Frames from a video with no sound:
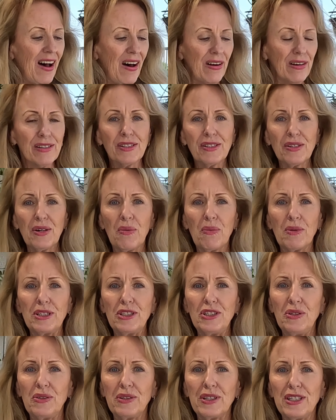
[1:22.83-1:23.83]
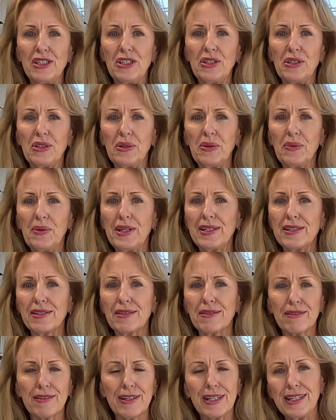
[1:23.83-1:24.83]
Also, what you can do is
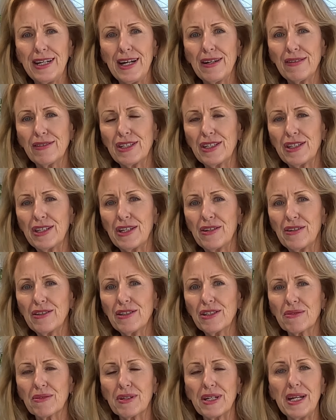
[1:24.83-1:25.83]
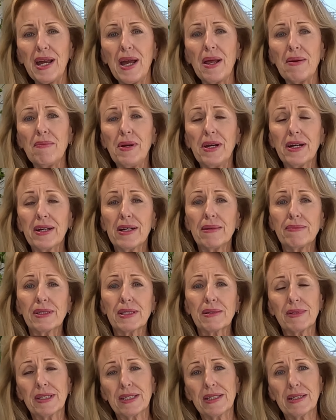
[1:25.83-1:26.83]
run down to the nursery and pick up
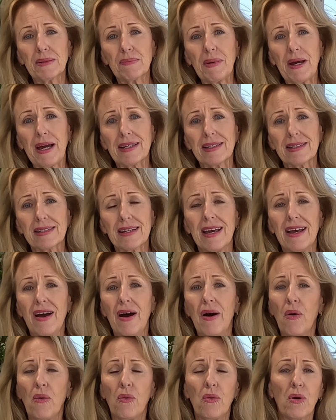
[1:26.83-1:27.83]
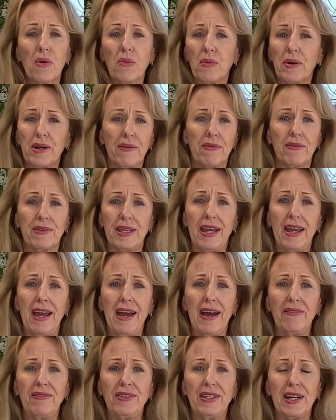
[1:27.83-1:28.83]
some 6-packs or whatever they
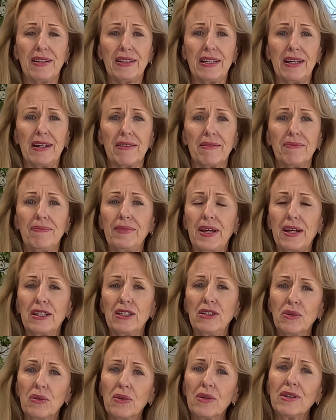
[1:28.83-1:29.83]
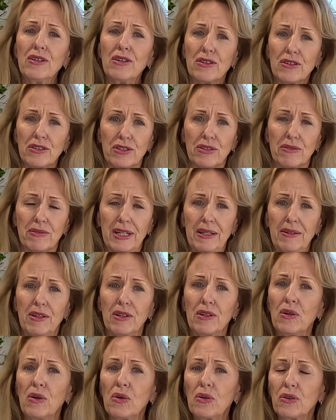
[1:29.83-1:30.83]
have down there. Now, your nursery,
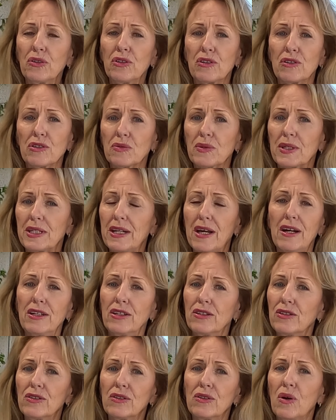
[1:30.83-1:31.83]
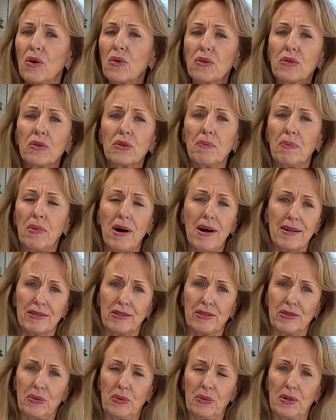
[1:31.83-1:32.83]
your local nursery, not your local
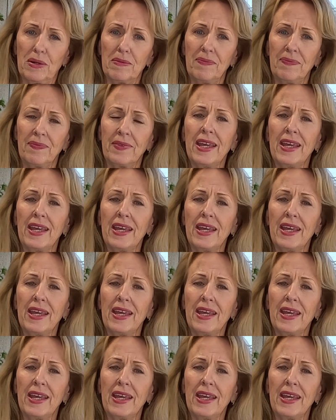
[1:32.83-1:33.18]
box store,